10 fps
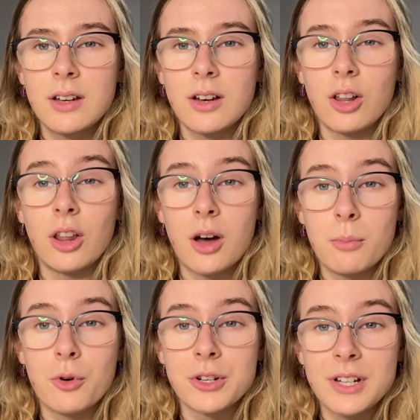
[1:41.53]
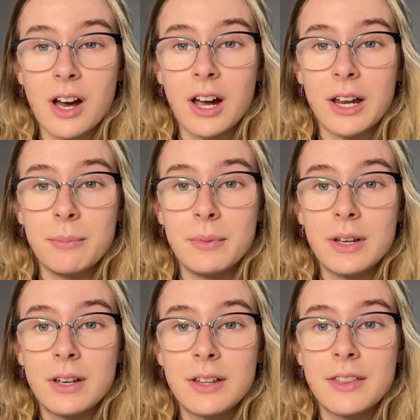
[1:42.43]
a lot more time
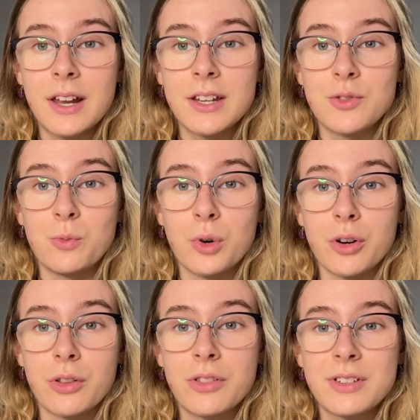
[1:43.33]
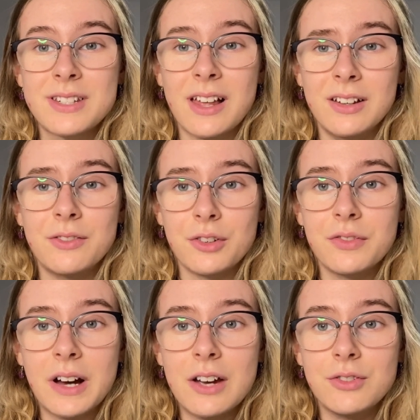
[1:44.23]
that is worth selling for
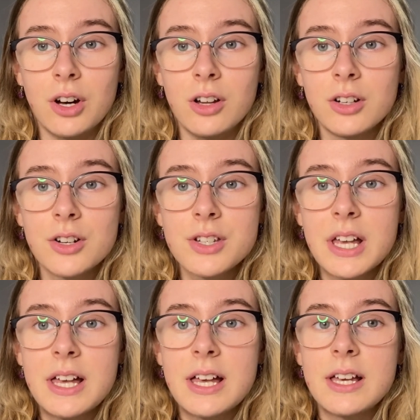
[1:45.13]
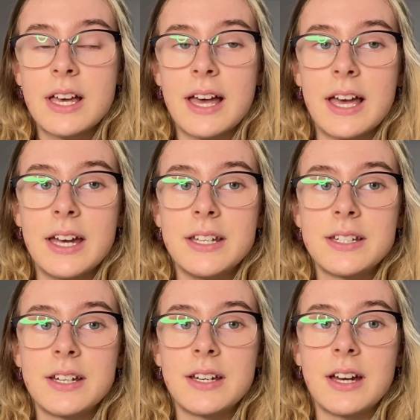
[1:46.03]
$5. And
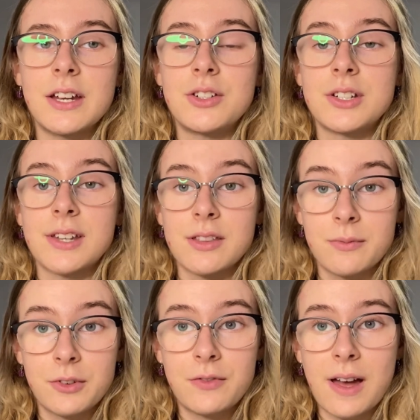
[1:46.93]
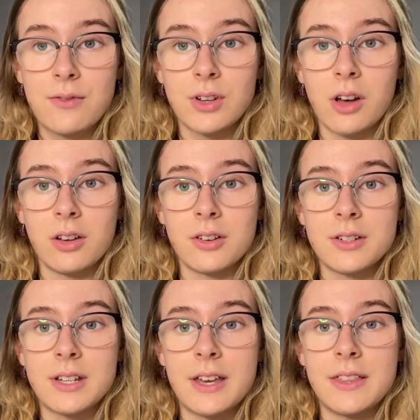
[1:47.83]
I used to sell them for
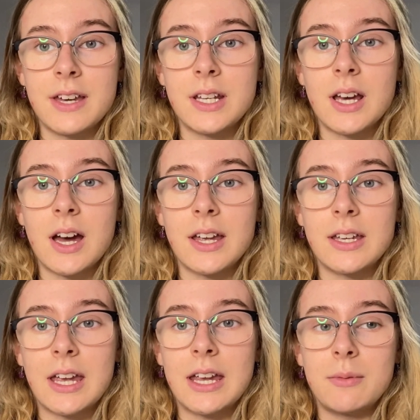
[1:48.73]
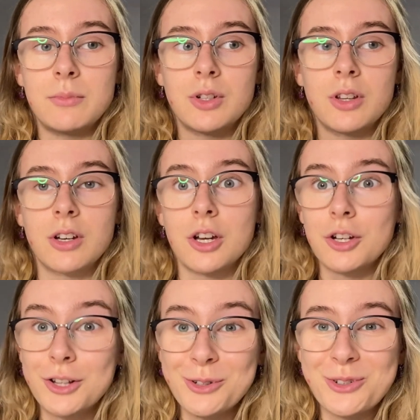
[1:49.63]
$5, and then I came to the
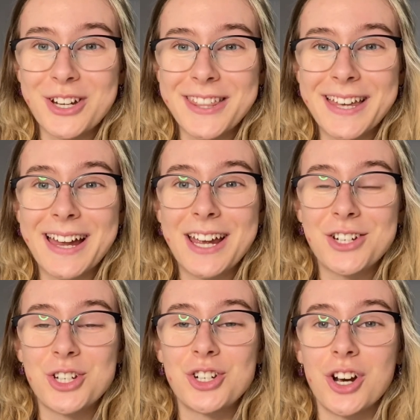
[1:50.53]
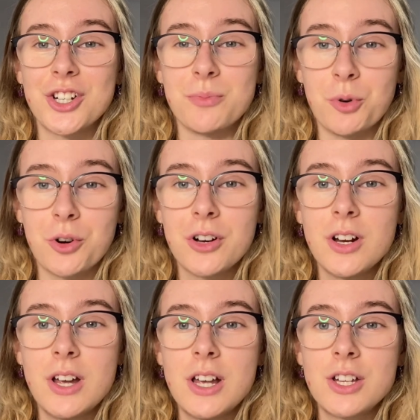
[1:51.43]
conclusion that I should charge more.
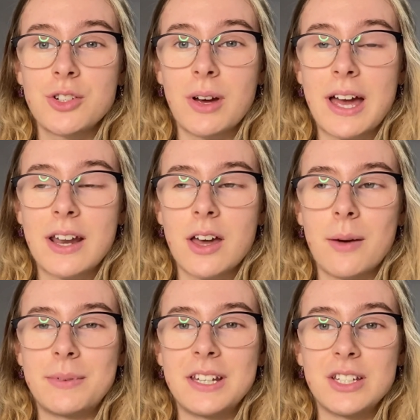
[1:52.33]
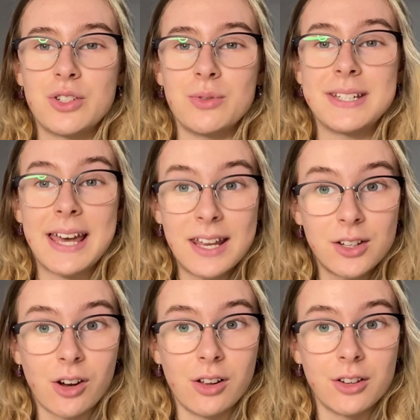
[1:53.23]
So I had upped it to
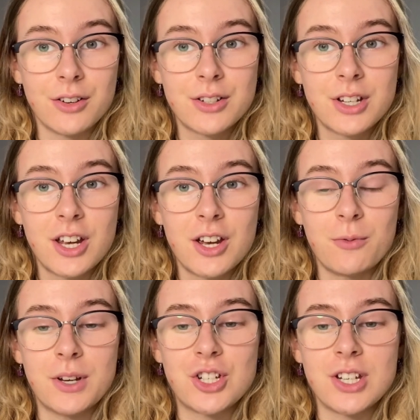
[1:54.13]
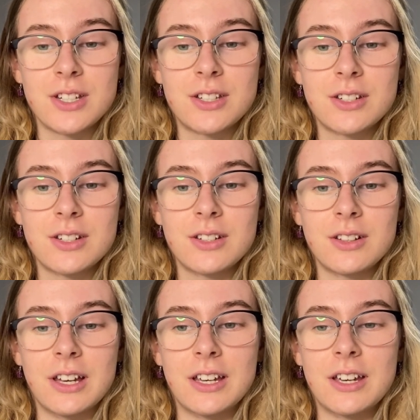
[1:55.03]
$10, which is
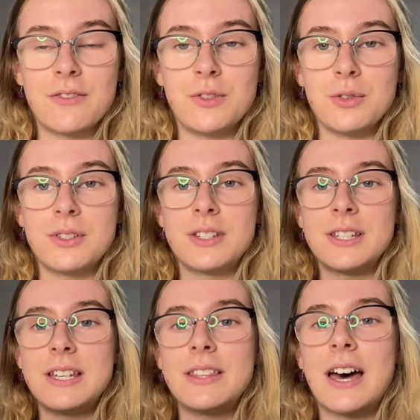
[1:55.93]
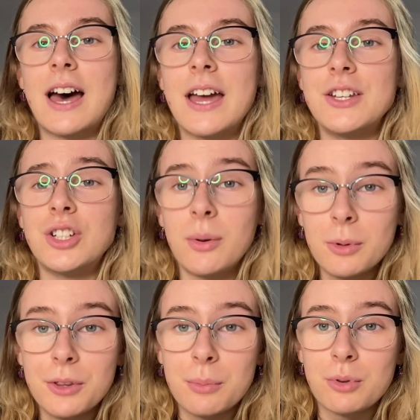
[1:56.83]
like, if you see that I
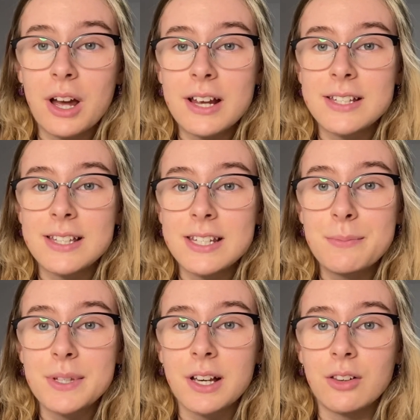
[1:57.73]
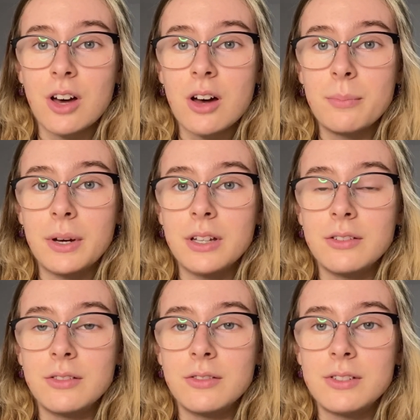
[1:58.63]
doubled the price, it seems like a lot, but
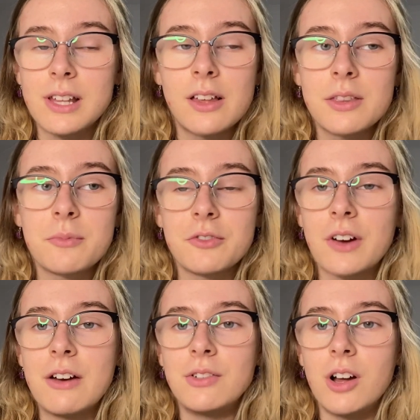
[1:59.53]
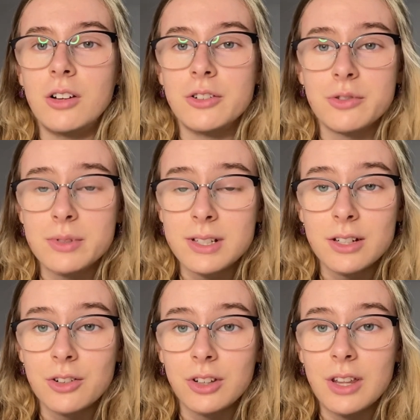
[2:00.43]
selling them for $5 was
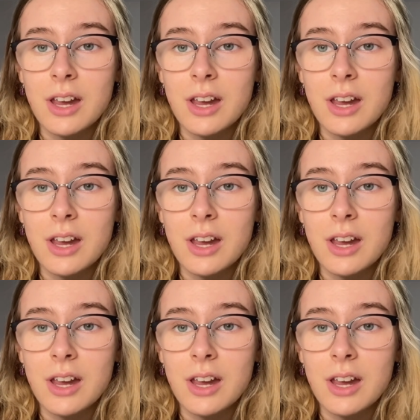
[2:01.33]
literally like,